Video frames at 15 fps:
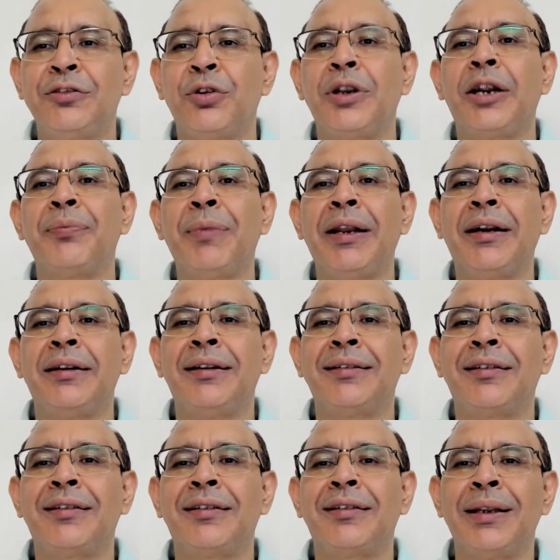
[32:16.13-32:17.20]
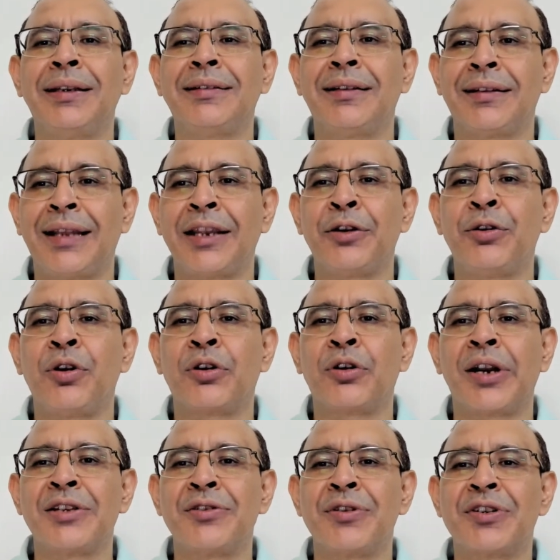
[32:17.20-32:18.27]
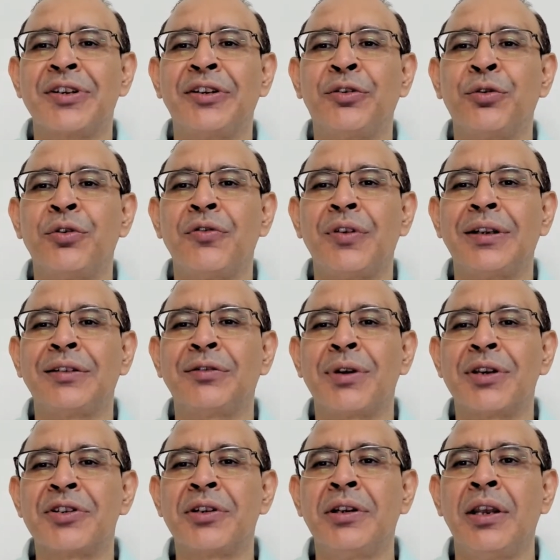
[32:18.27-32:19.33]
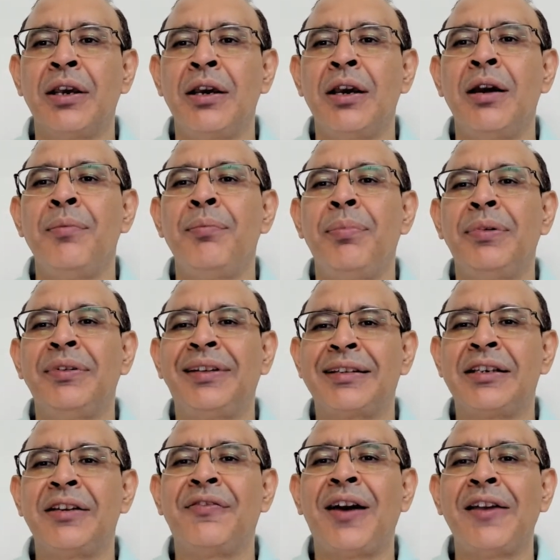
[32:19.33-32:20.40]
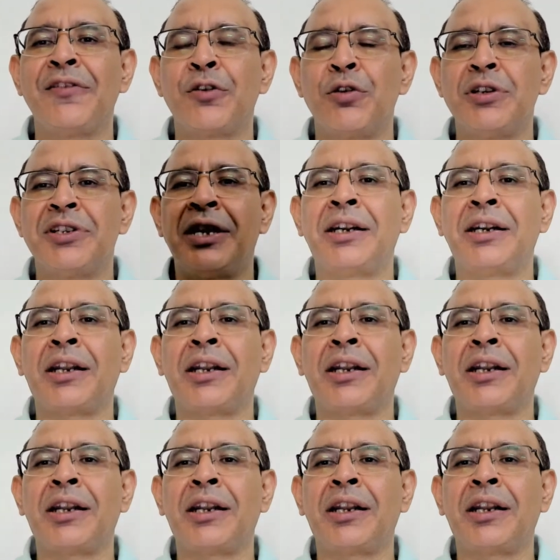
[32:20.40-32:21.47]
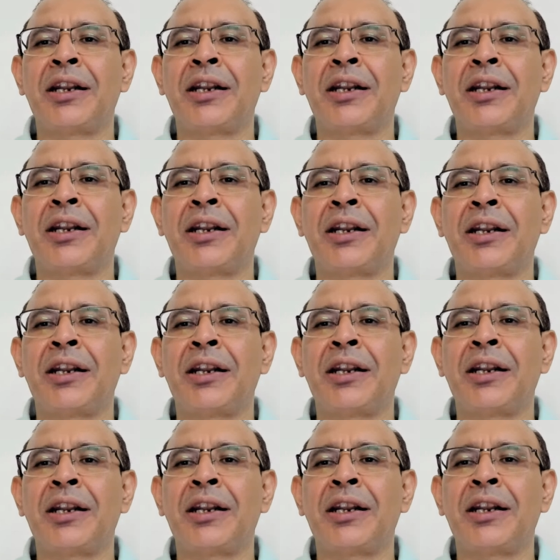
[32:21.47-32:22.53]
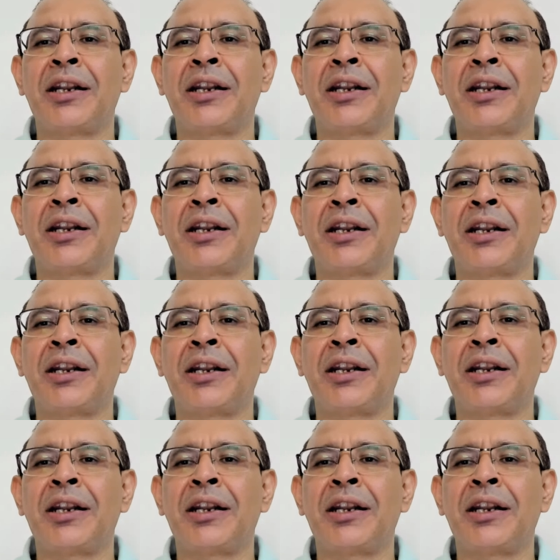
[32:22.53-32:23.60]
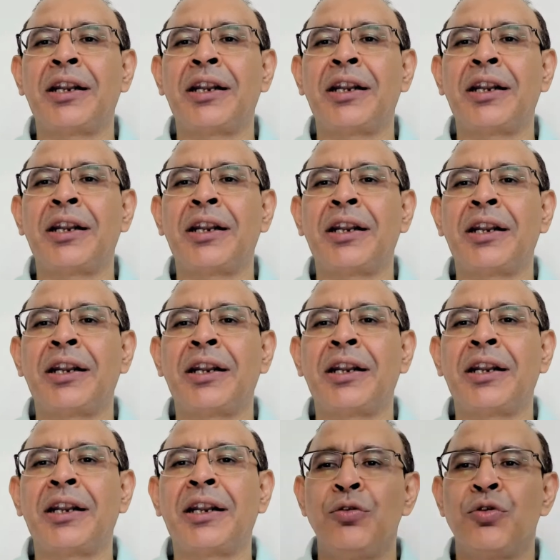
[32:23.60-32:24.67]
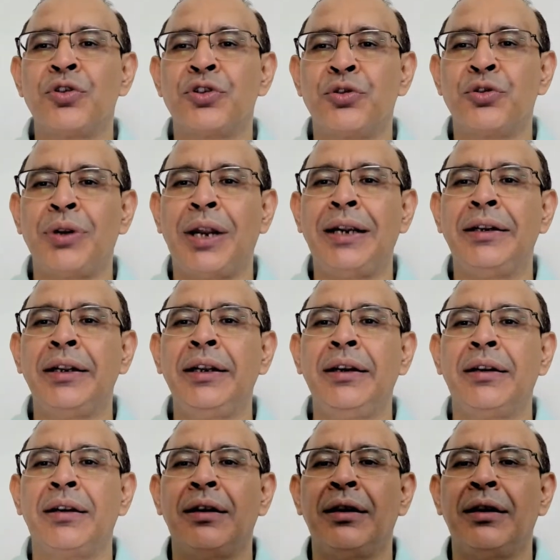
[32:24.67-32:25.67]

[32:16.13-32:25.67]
So let me read this out, please. Thank you, Dr. Rajeshwari Sunku, for this question. 65-year-old gentleman with diabetes, hypertension, ischemic heart disease, fasting glucose 290,